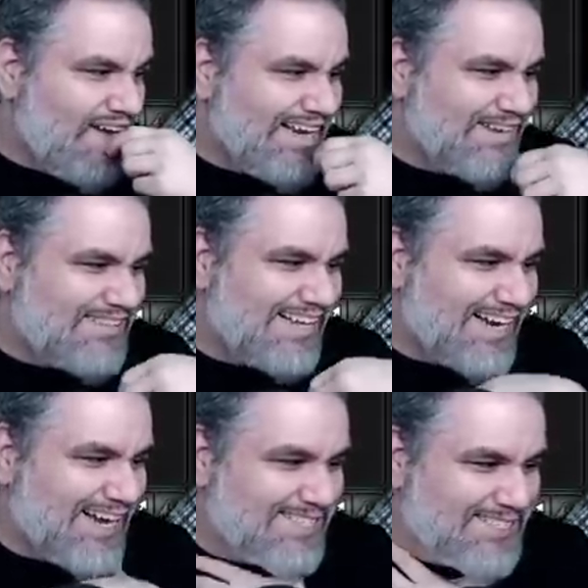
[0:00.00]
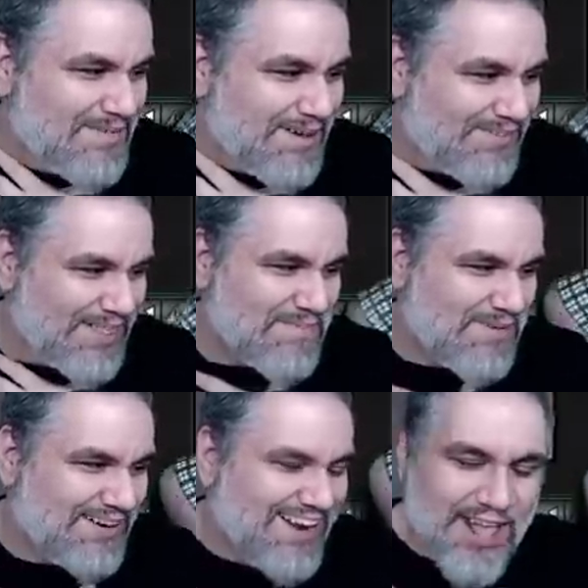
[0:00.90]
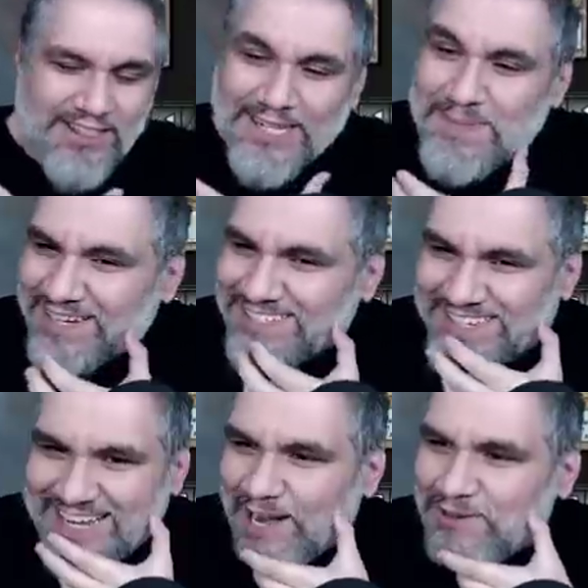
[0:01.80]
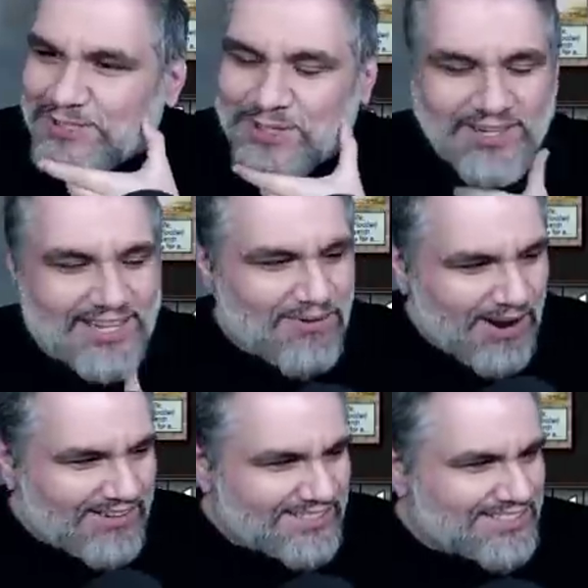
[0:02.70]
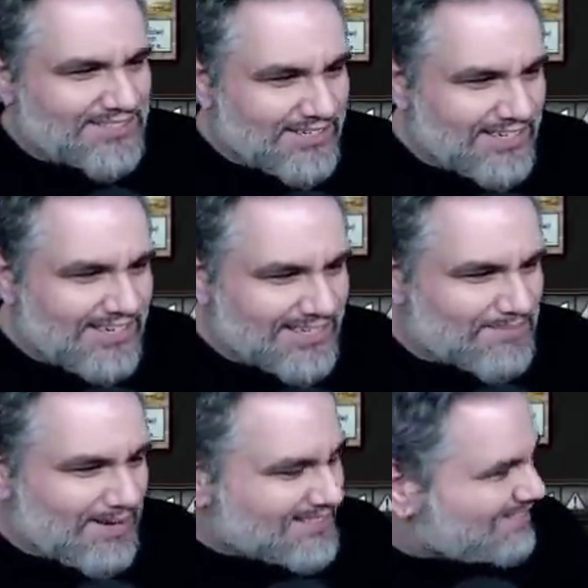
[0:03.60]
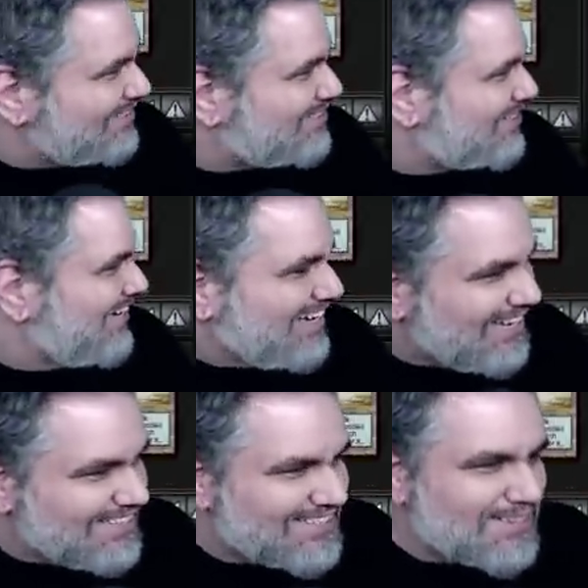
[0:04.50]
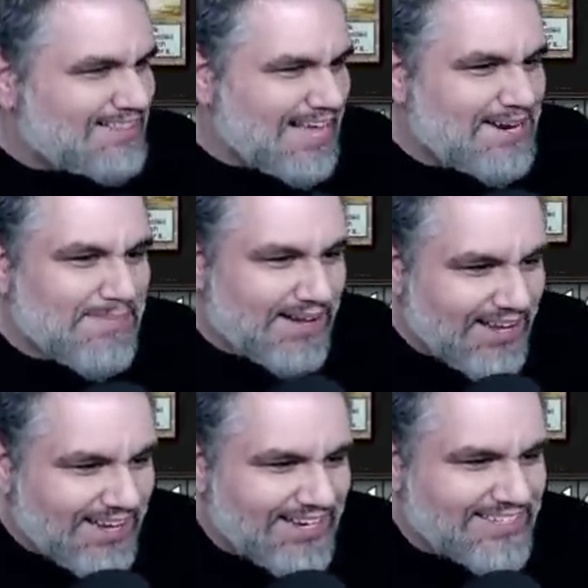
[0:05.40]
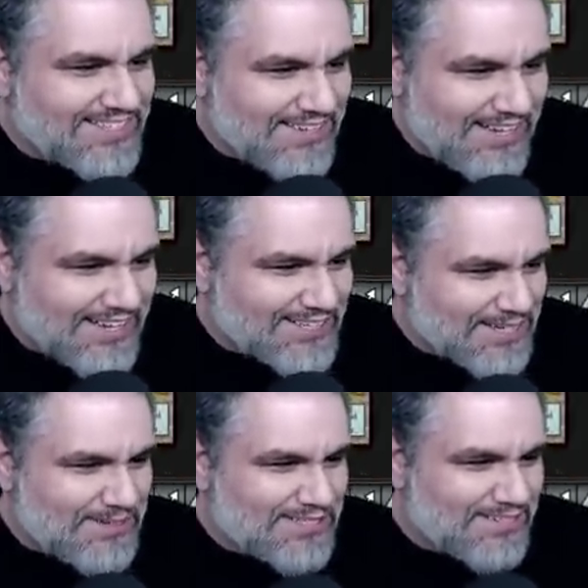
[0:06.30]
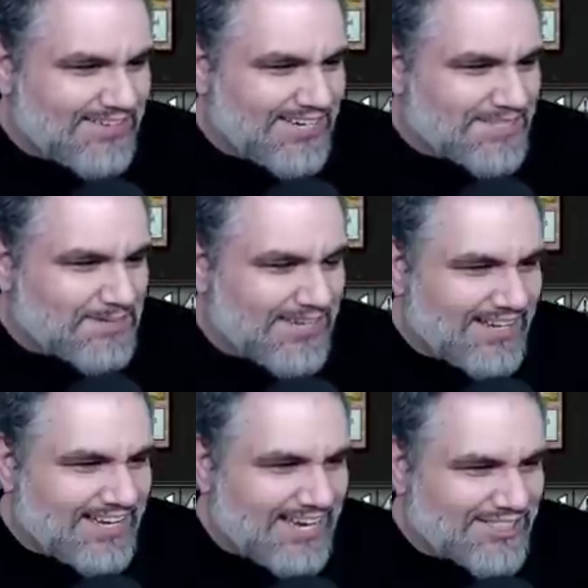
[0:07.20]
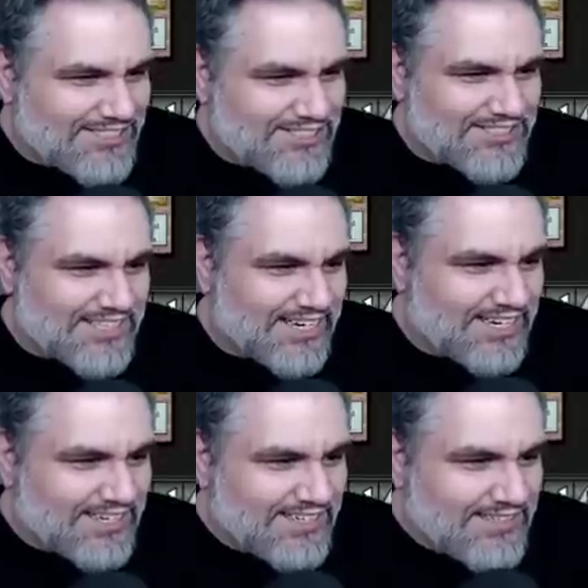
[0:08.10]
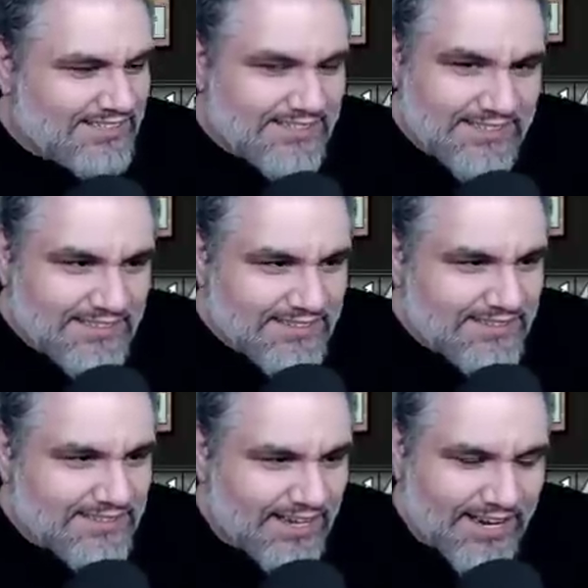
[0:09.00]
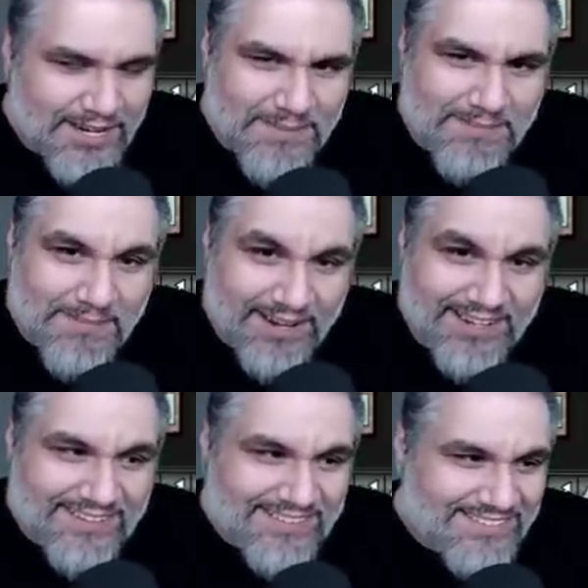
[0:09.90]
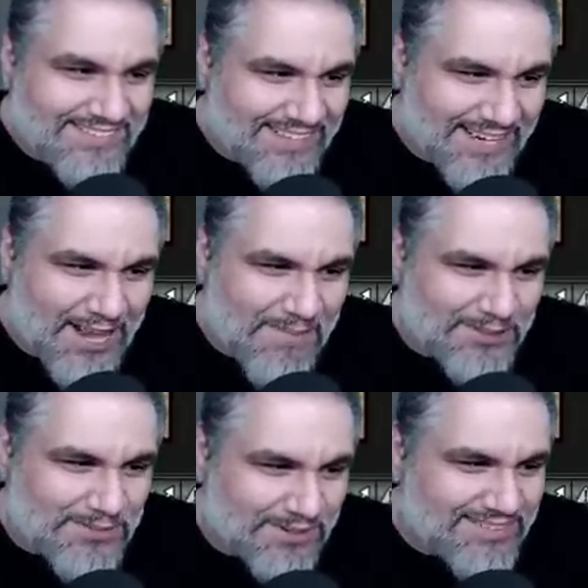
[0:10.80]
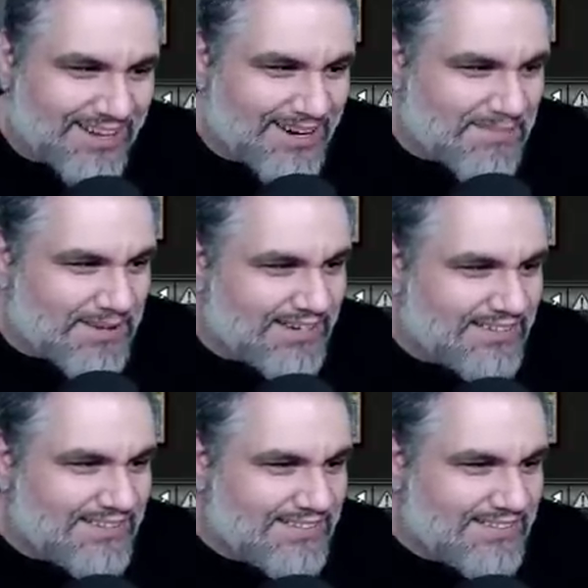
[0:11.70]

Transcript: I gifted that guy a sub after that burn. That's because like I was totally like, wow, this is a really nice message. He's gonna thank Mike, and he's gonna like it's gonna be so nice. But then like he actually is just like, I could have been Mike. Think of how much worse that could be.